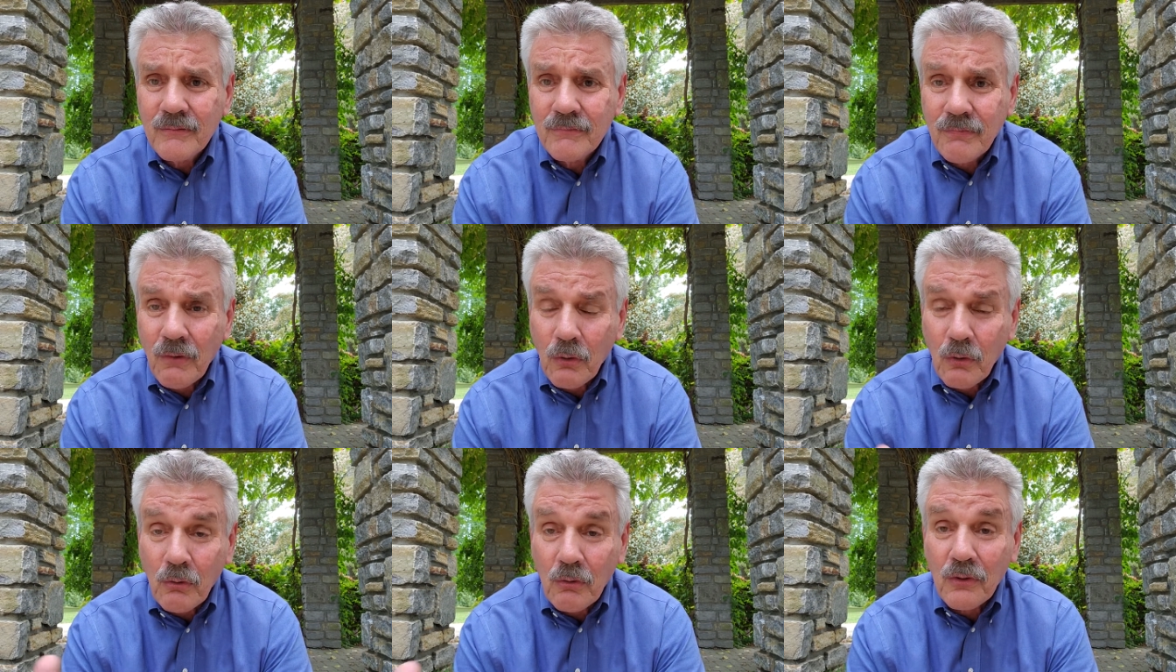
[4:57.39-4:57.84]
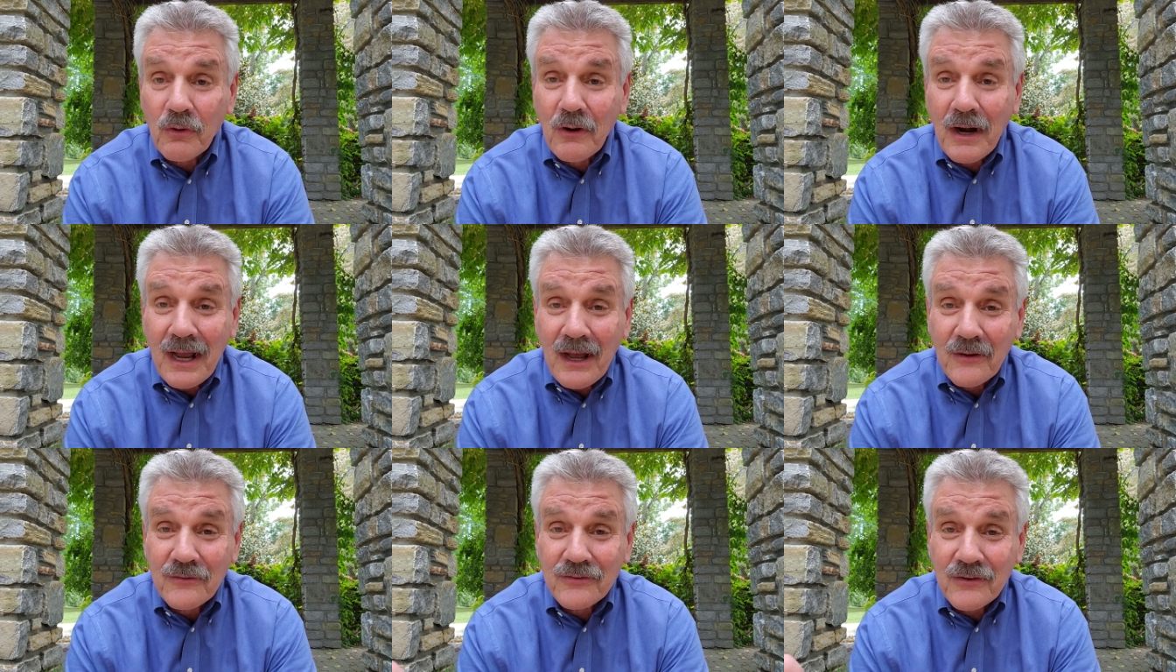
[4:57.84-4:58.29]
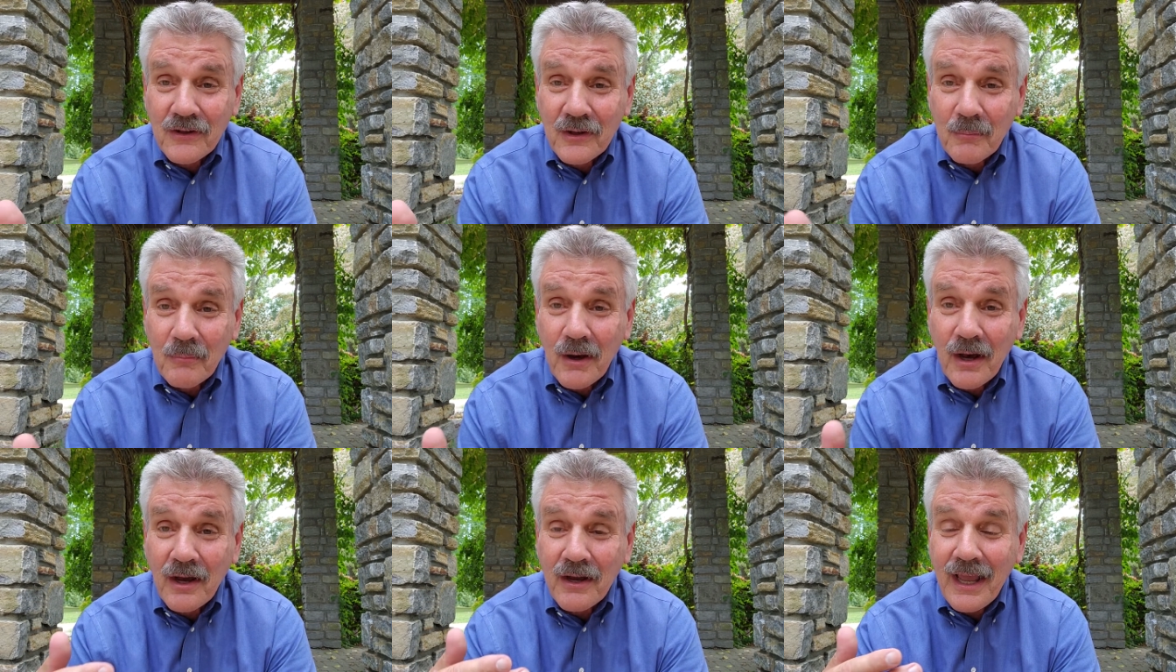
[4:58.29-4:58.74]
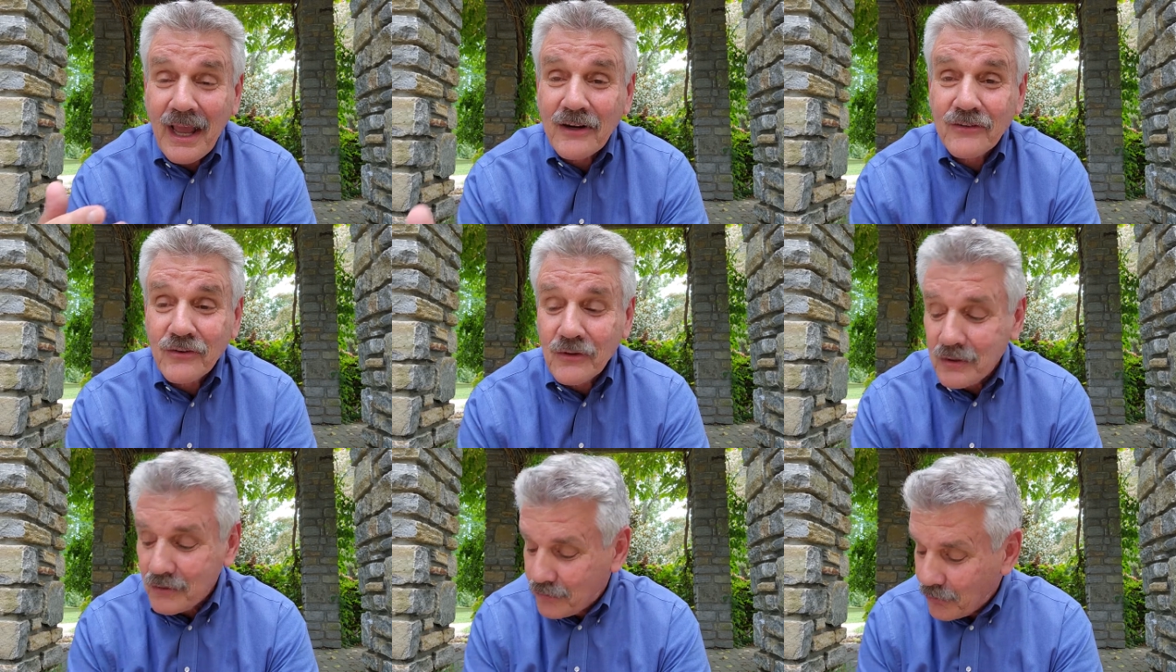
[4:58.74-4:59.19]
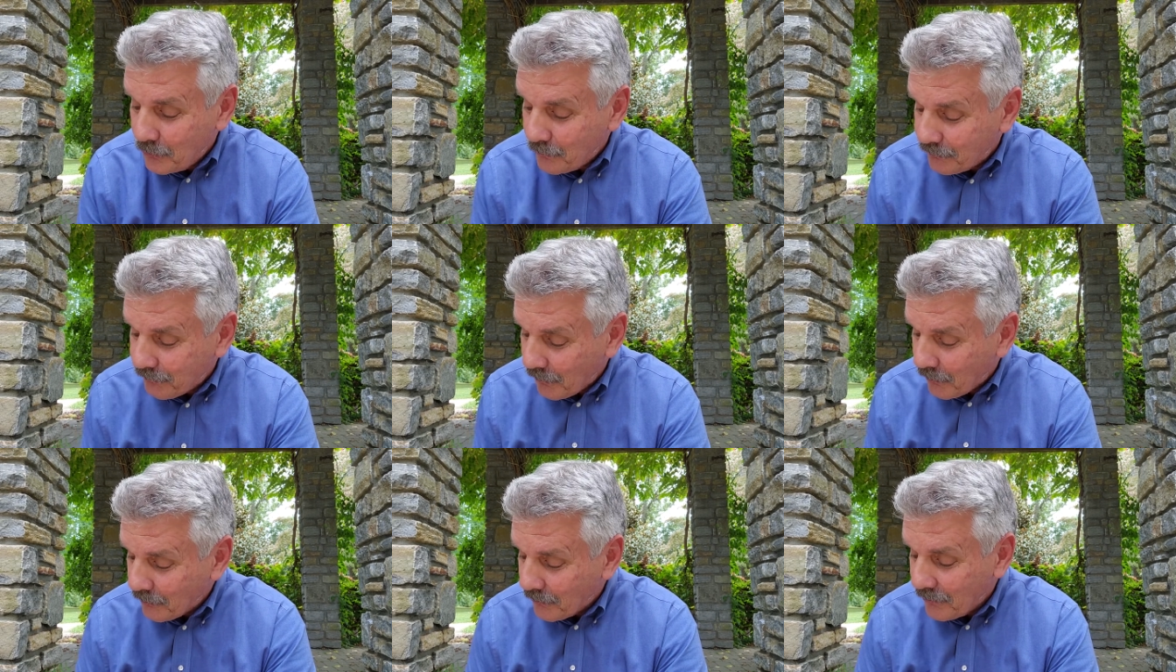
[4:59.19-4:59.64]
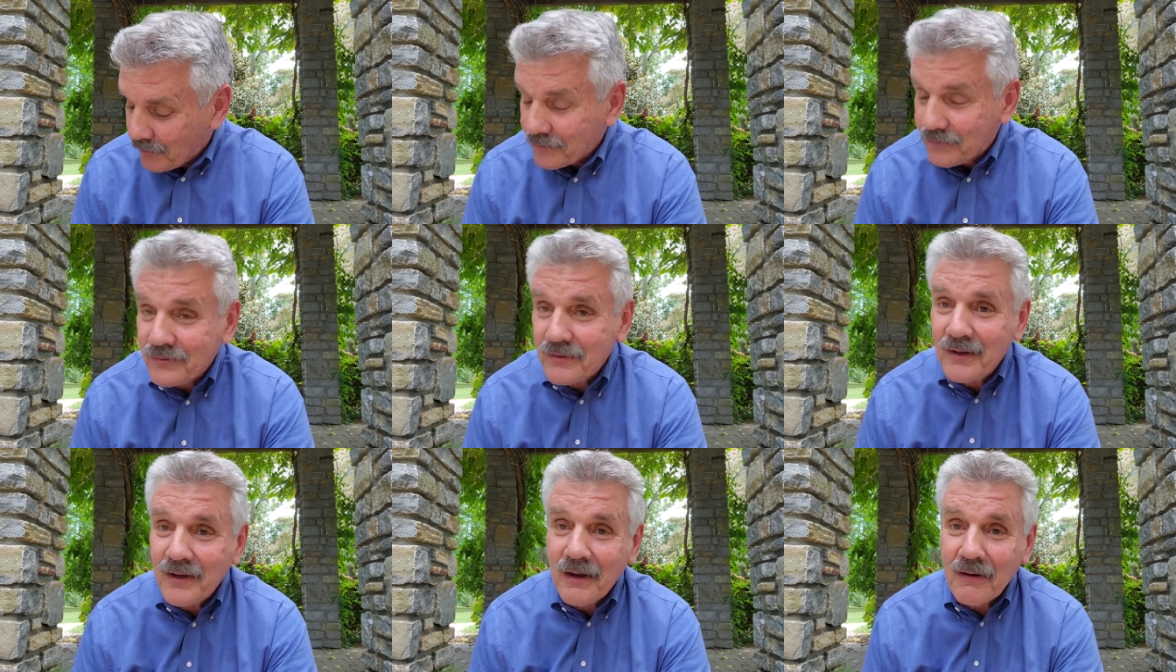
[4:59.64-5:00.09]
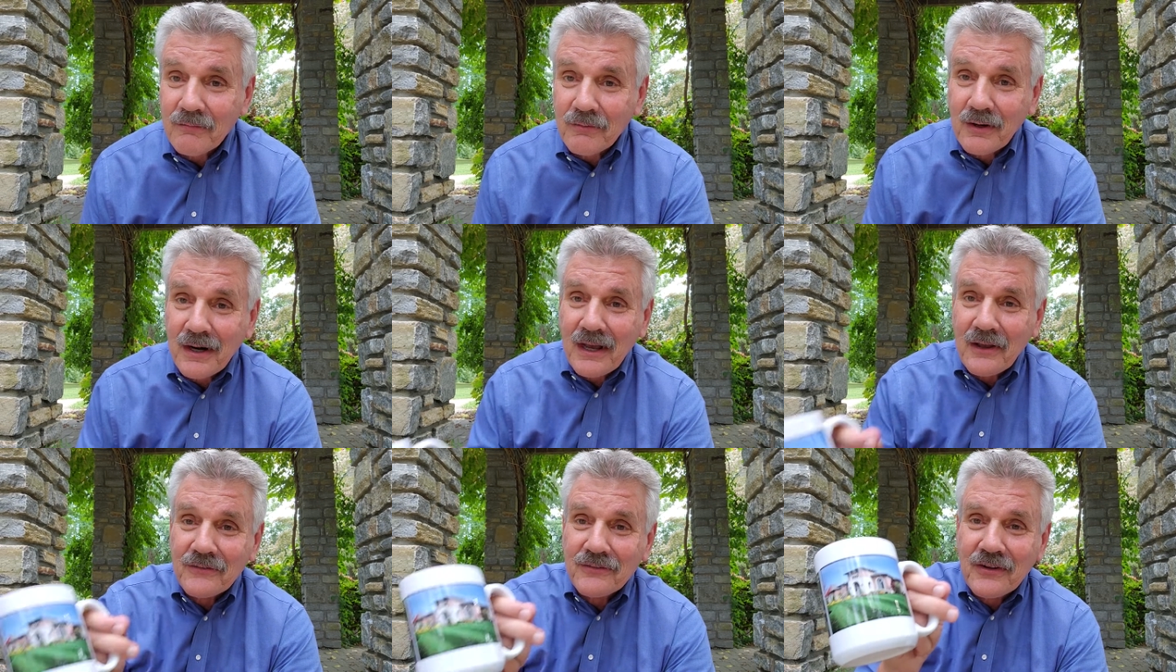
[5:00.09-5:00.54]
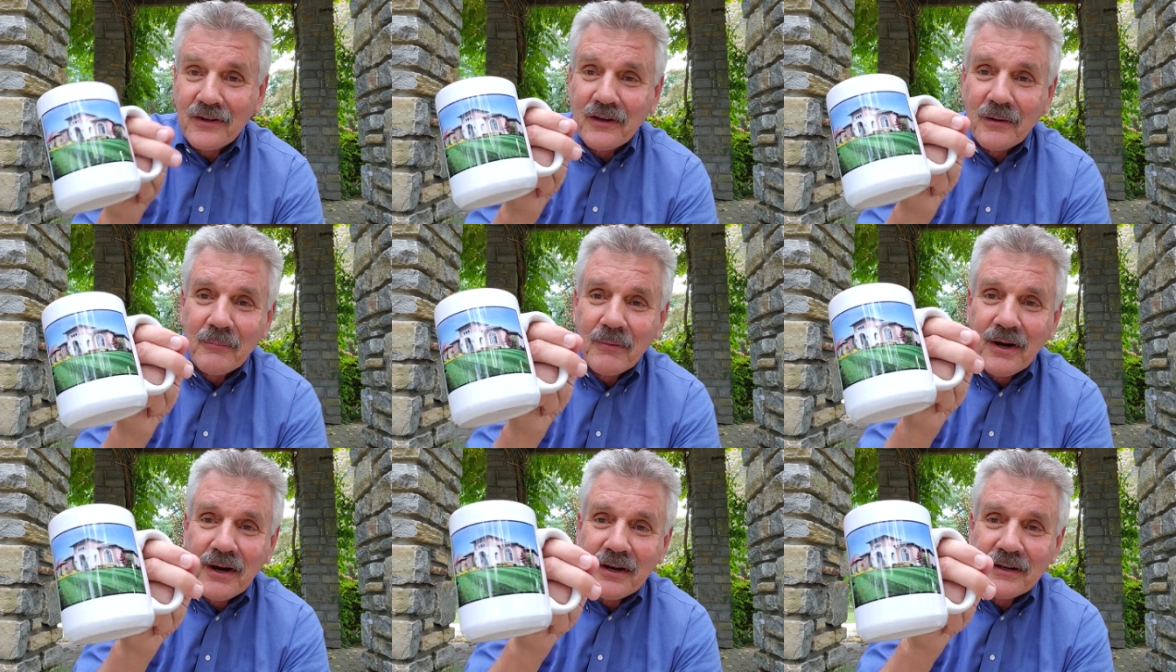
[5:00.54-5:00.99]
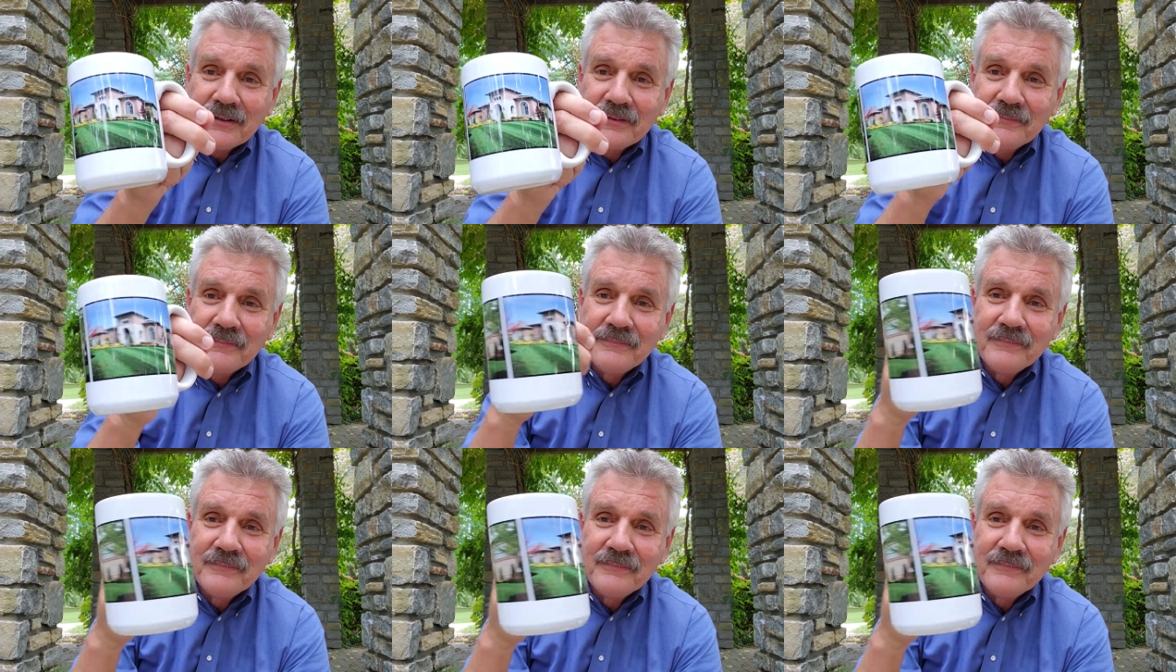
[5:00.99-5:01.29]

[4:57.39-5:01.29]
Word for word: photo of their house on the mug, actually two photos of their house on the mug,